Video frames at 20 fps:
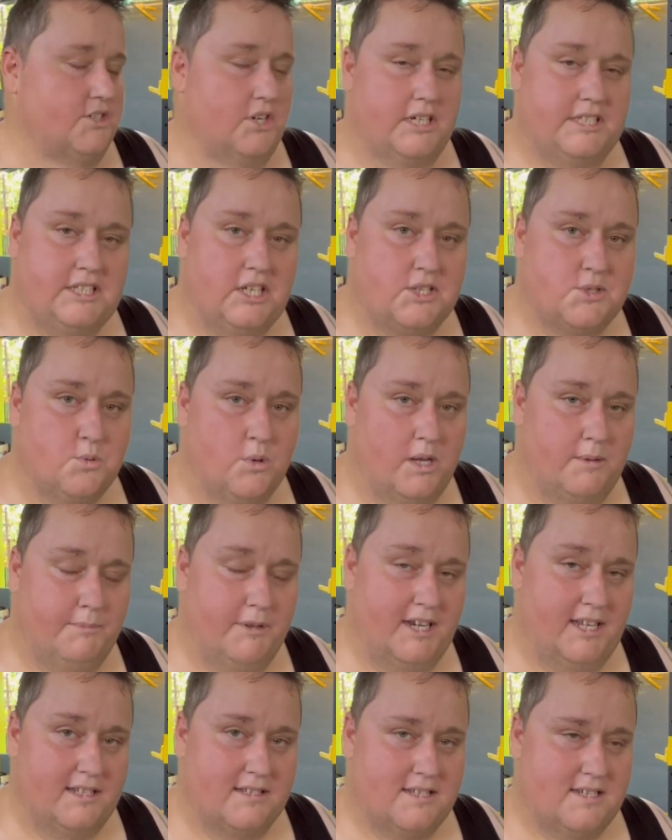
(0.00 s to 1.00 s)
during those
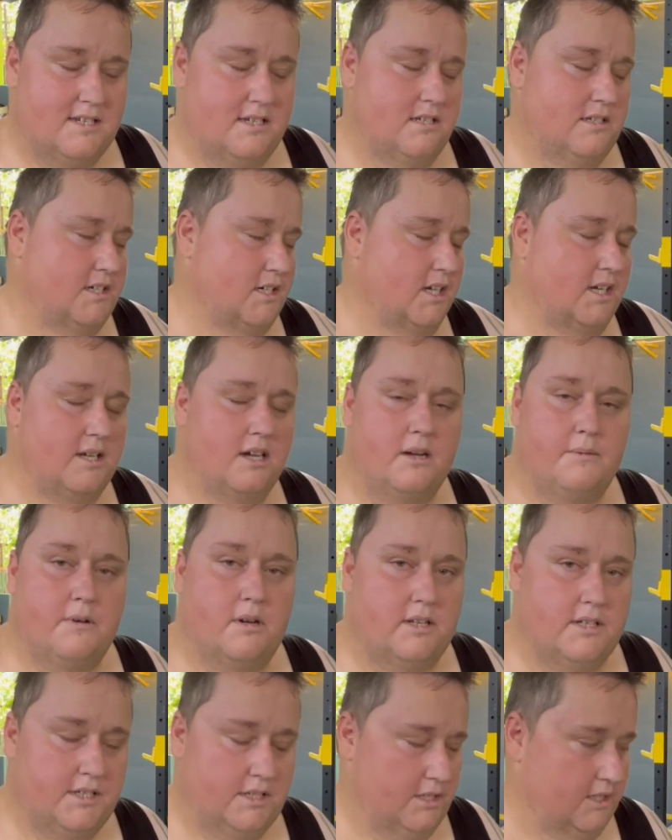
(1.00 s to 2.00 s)
1 minute. You're
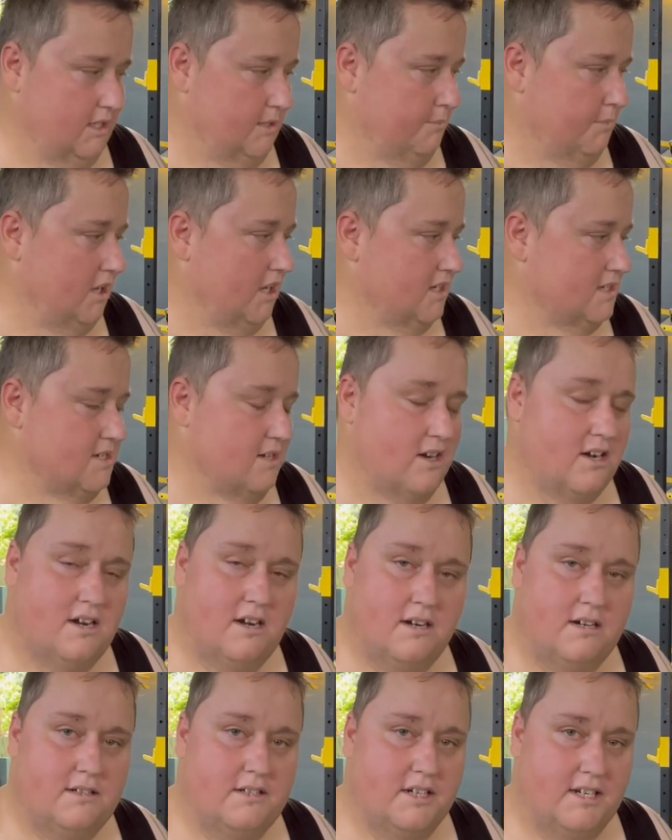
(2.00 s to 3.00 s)
gonna box
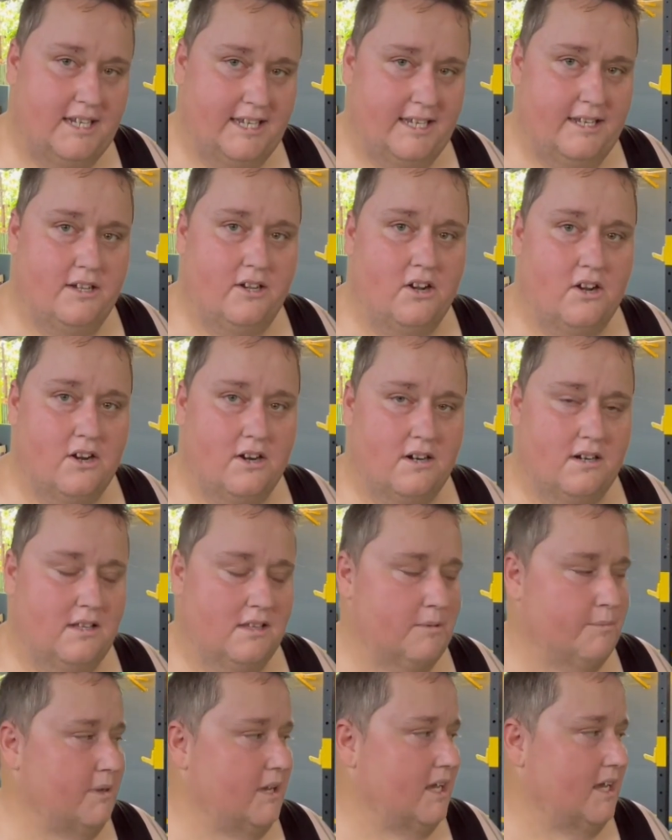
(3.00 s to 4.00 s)
hard. You're gonna hit hard
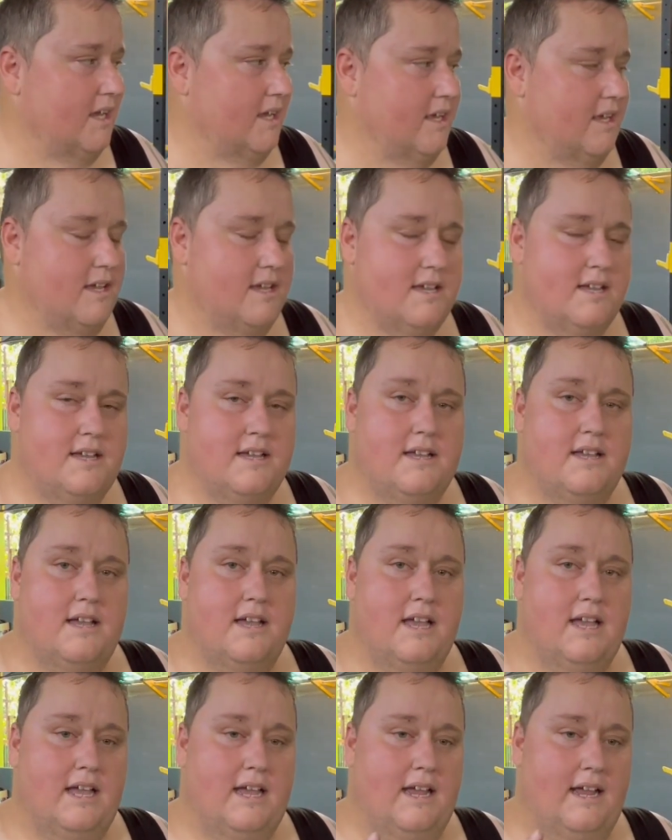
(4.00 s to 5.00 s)
on the bag,
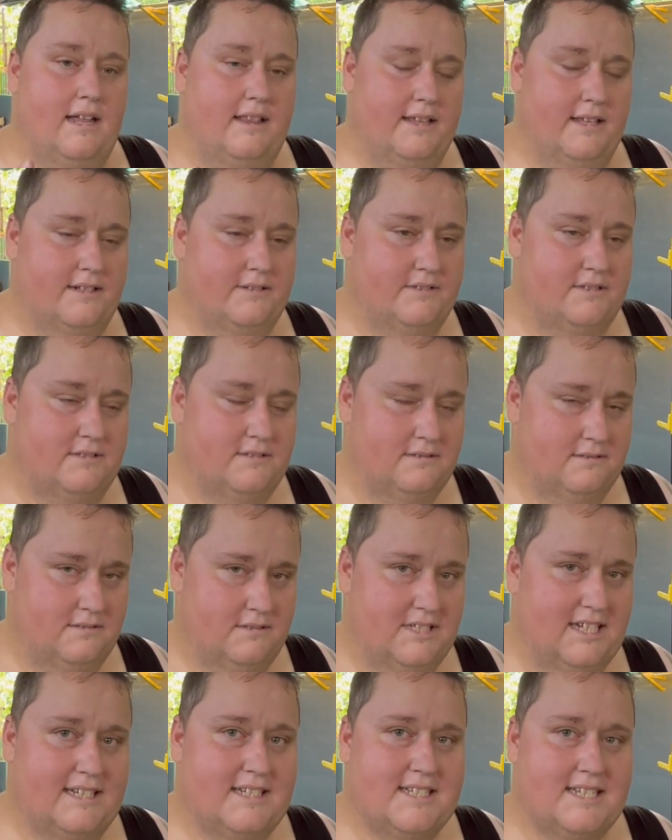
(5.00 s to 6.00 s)
and then
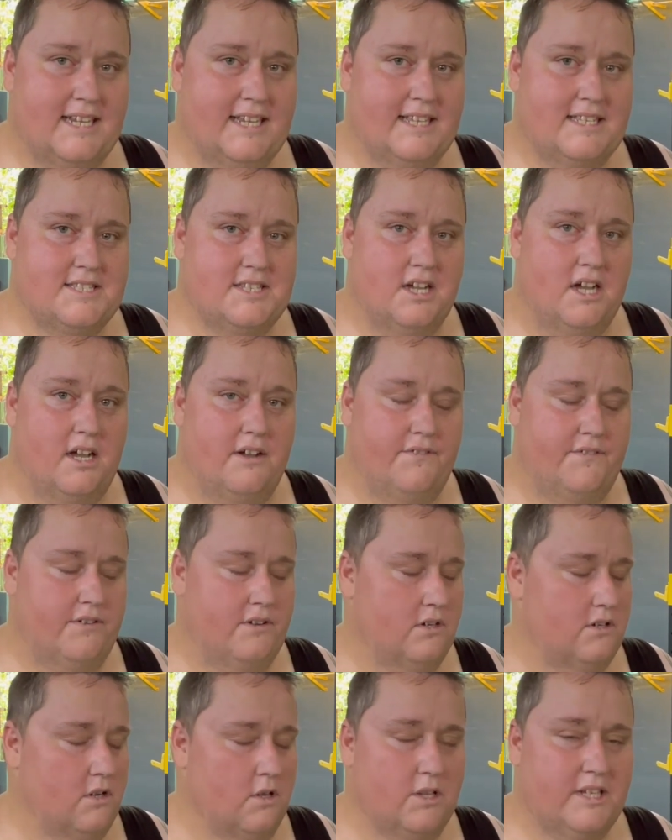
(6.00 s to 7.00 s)
10 seconds
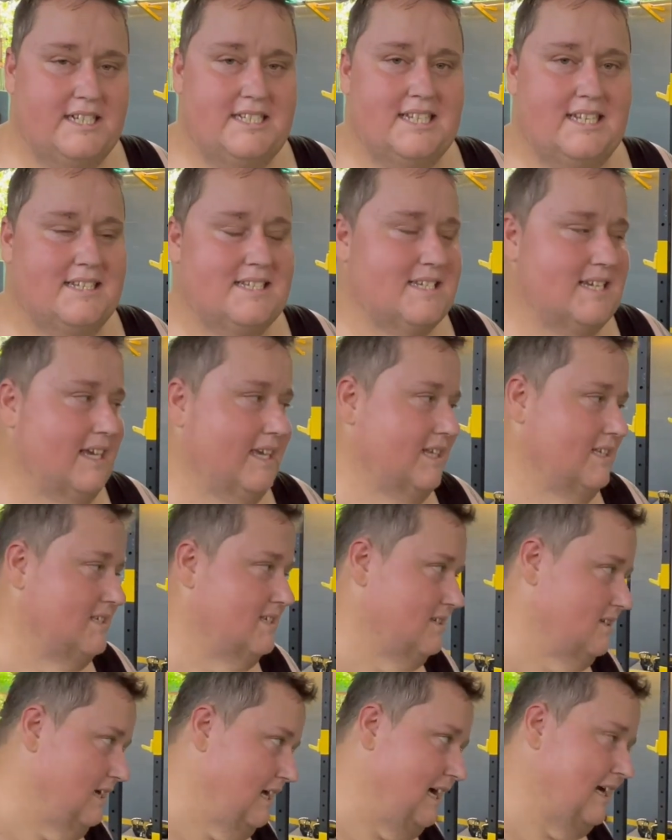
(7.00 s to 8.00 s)
off. Only 10
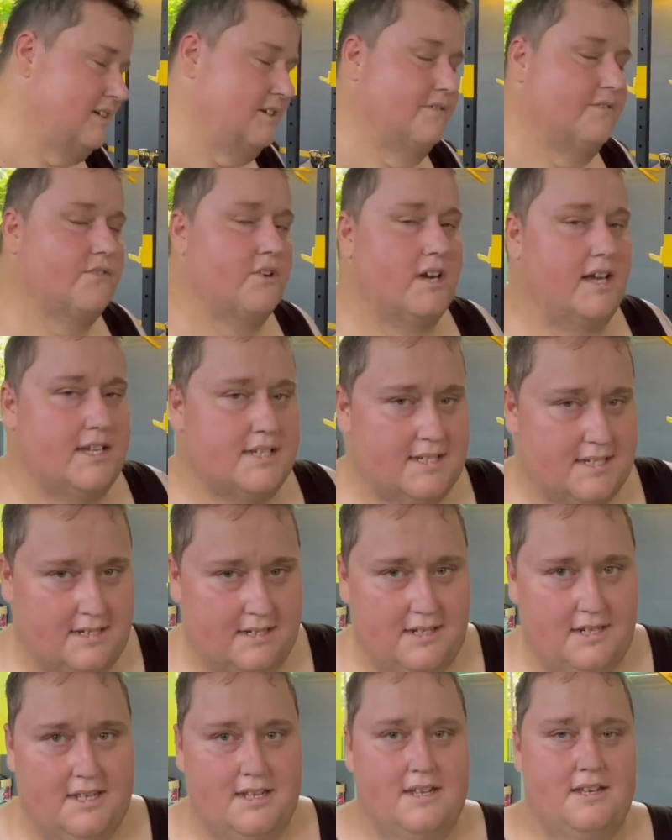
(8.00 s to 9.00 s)
seconds. Active
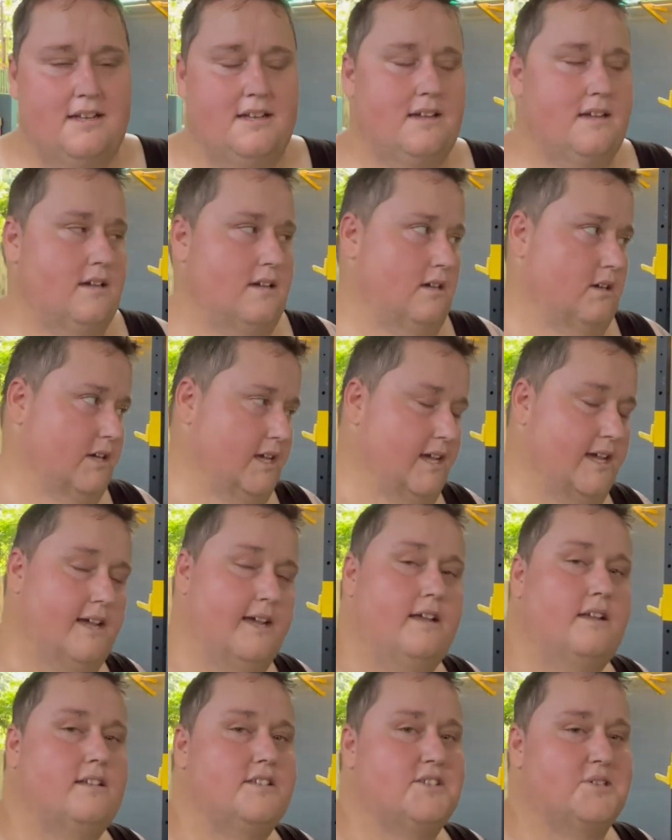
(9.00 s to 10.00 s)
rest.
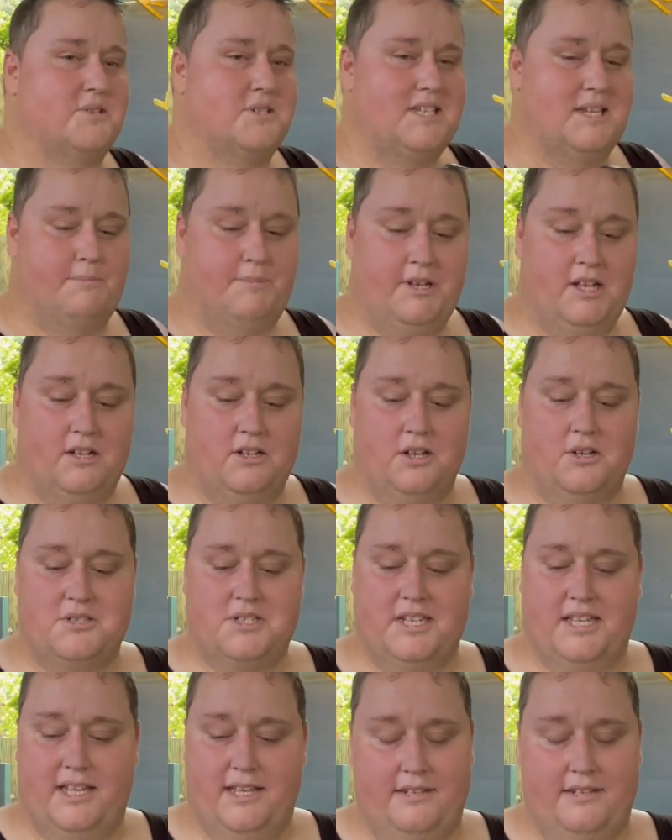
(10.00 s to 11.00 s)
Okay? As soon as that bell goes